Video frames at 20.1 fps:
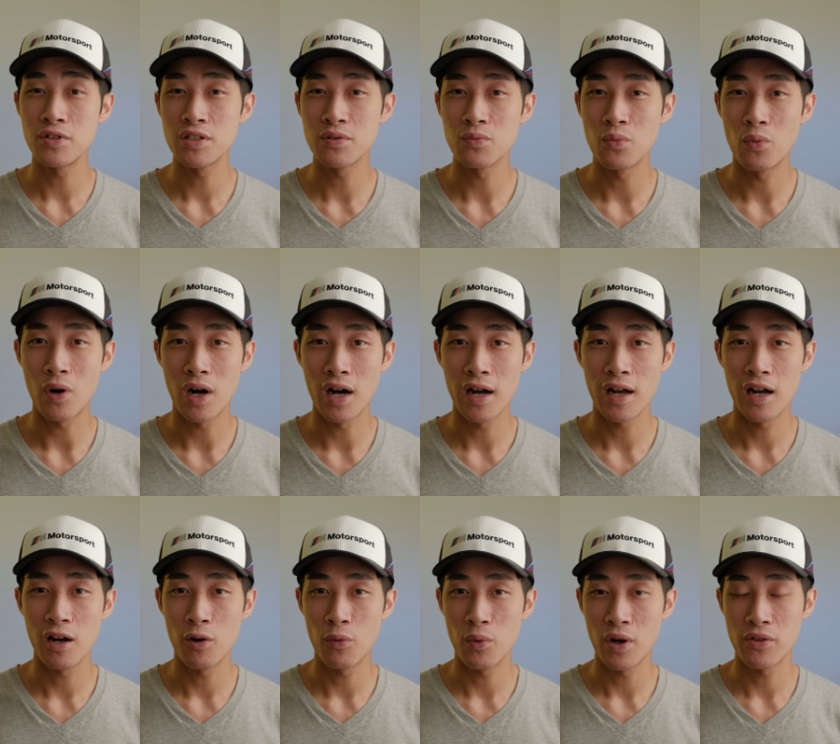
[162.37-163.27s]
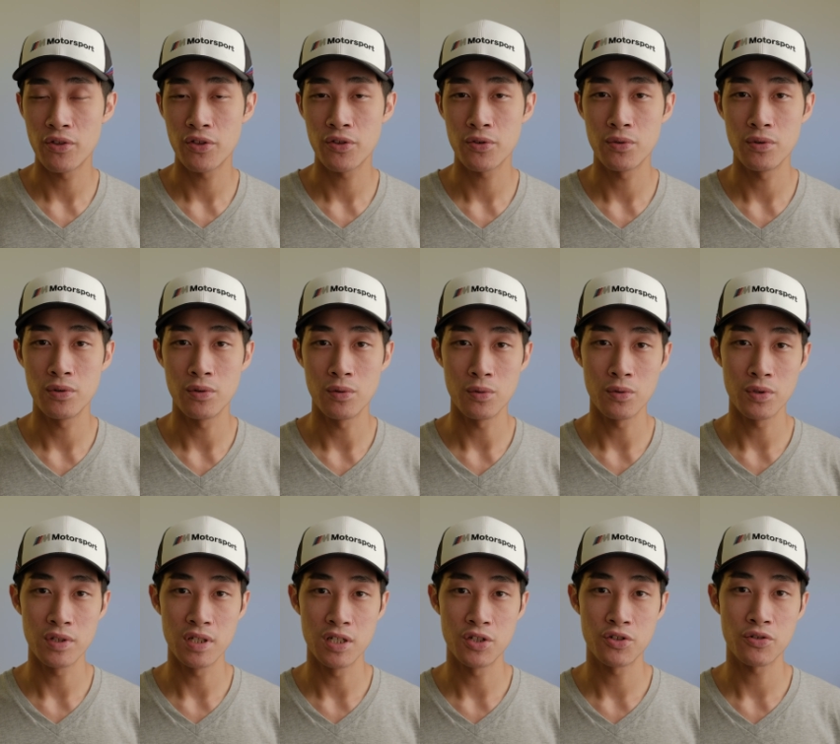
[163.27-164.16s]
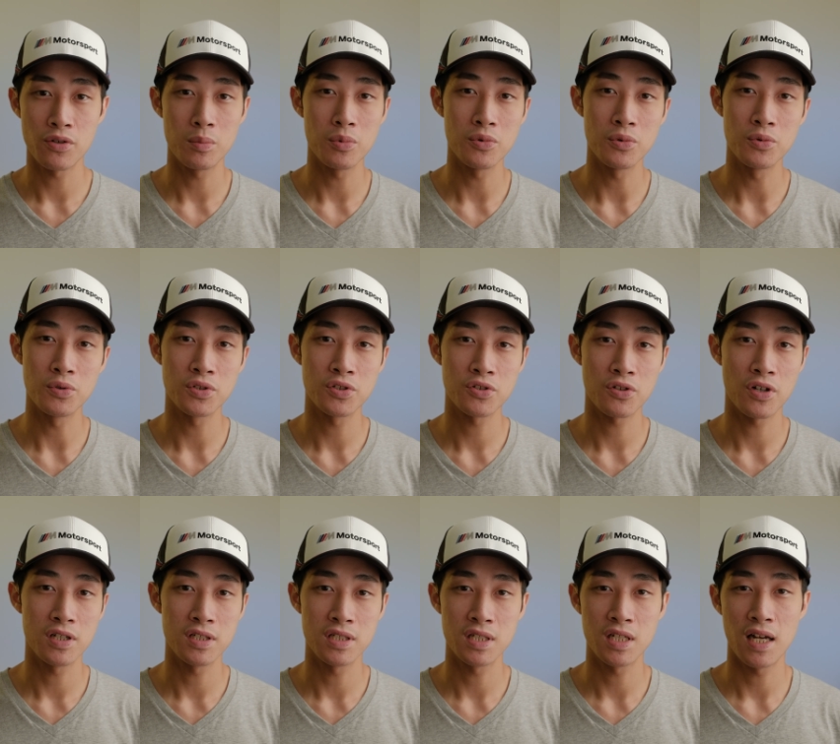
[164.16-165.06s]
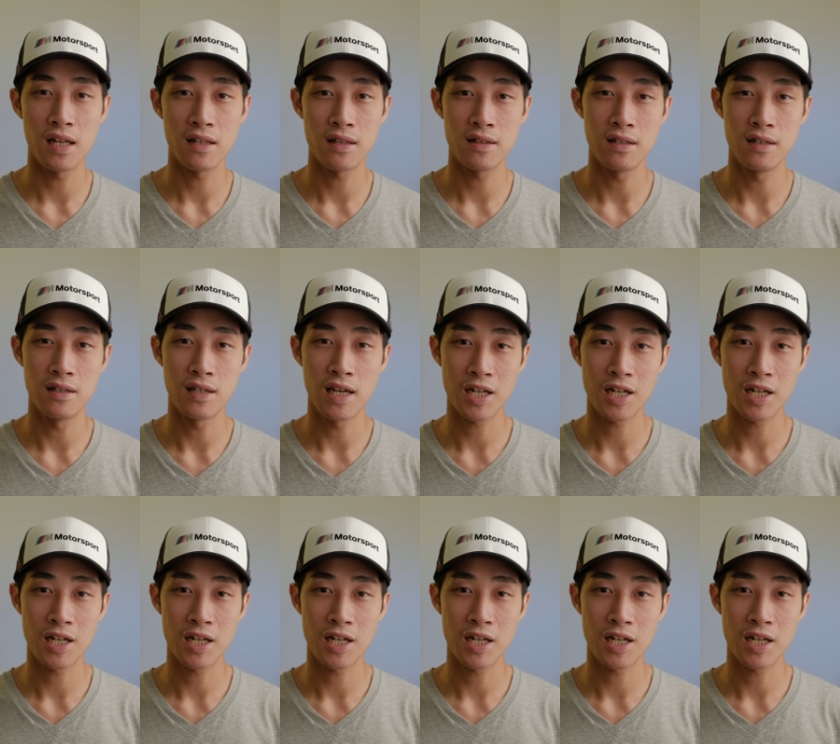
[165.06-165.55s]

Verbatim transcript: reason why I went through all the troubles trying to get the